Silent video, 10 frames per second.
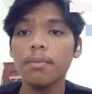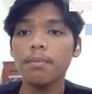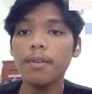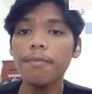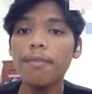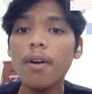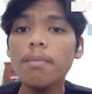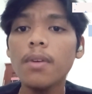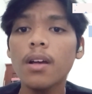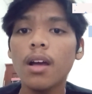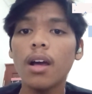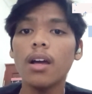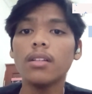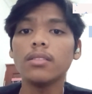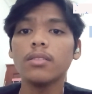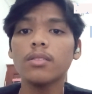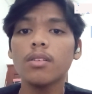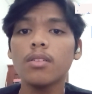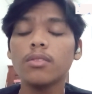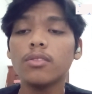perform an
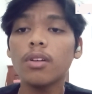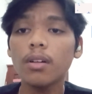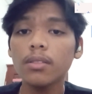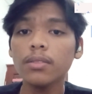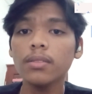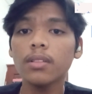thorough